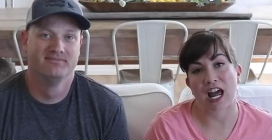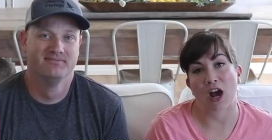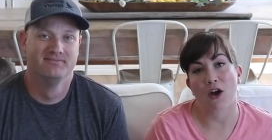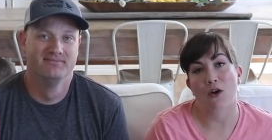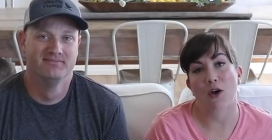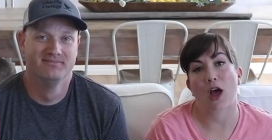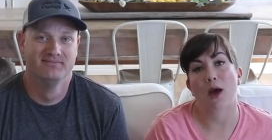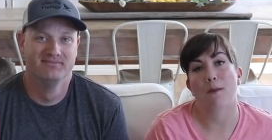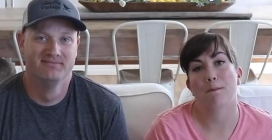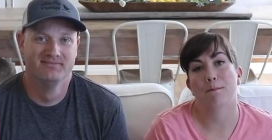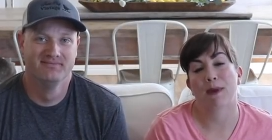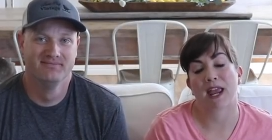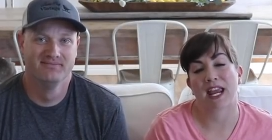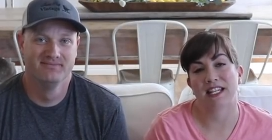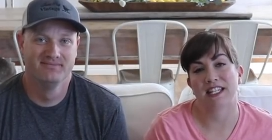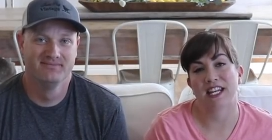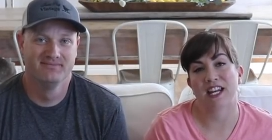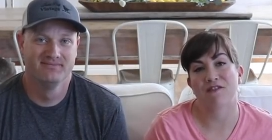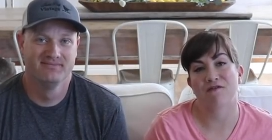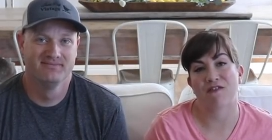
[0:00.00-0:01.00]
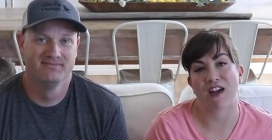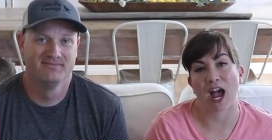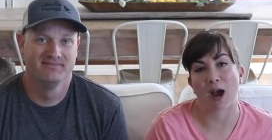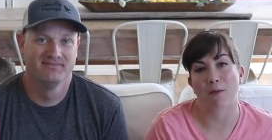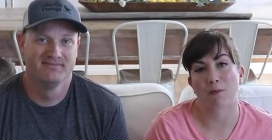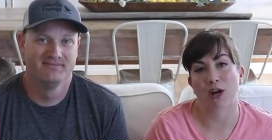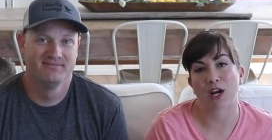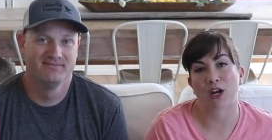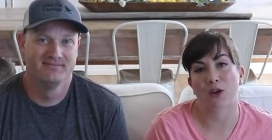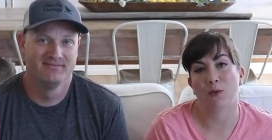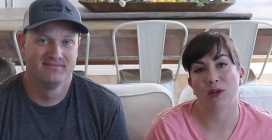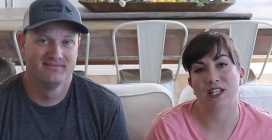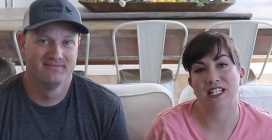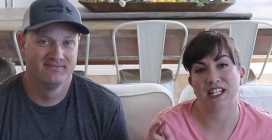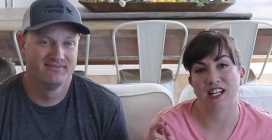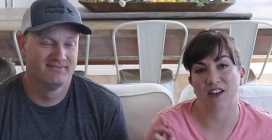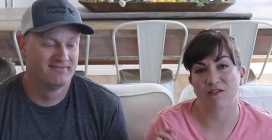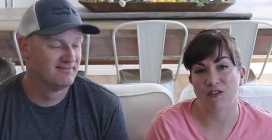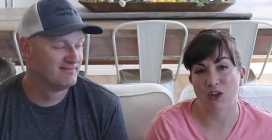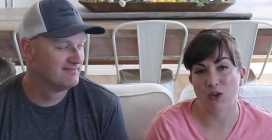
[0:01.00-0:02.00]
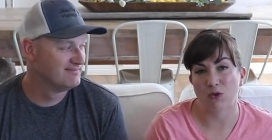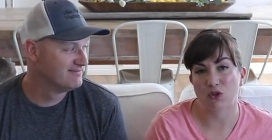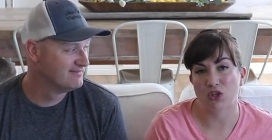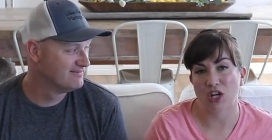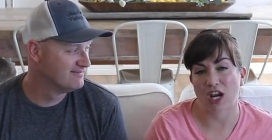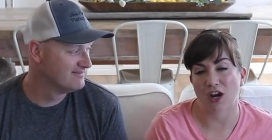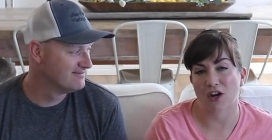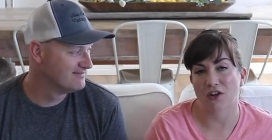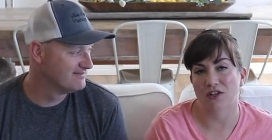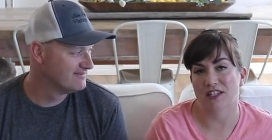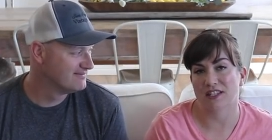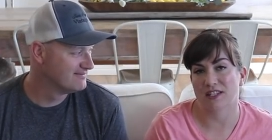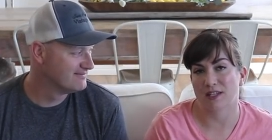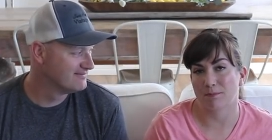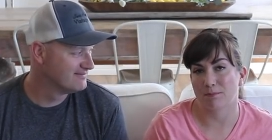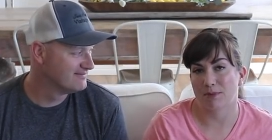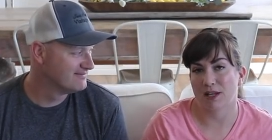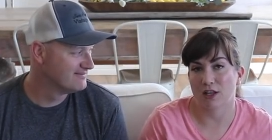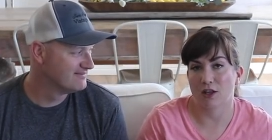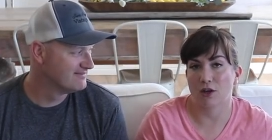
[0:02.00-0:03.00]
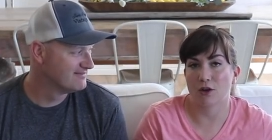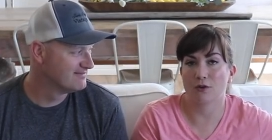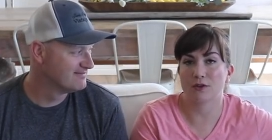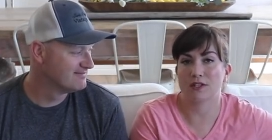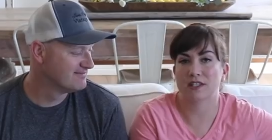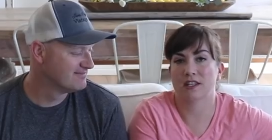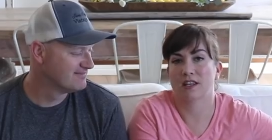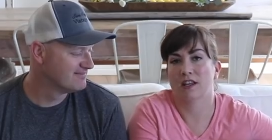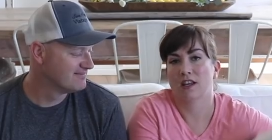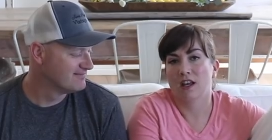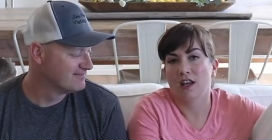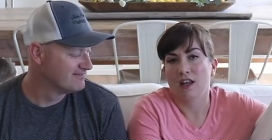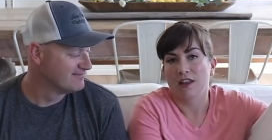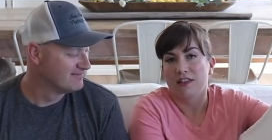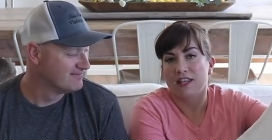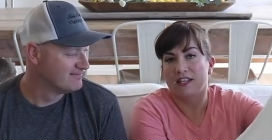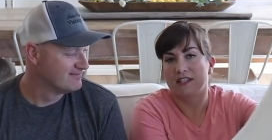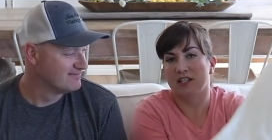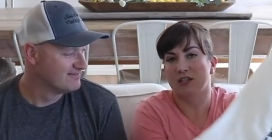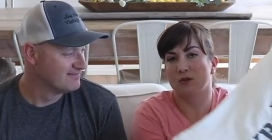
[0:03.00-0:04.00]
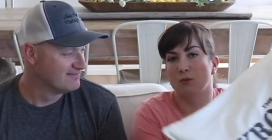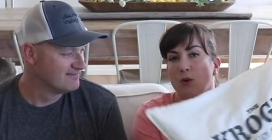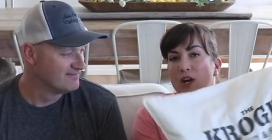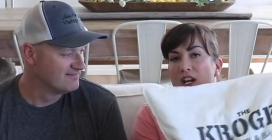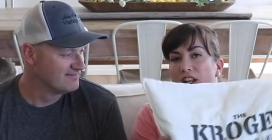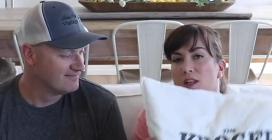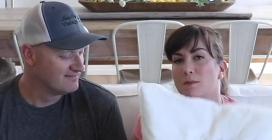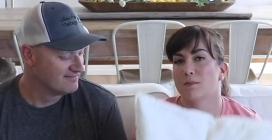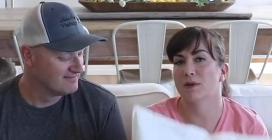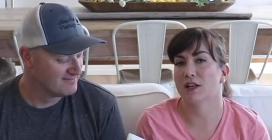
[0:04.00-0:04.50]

Speaker 1: out painting fabric. We did a few chairs and some pillows. This is one of the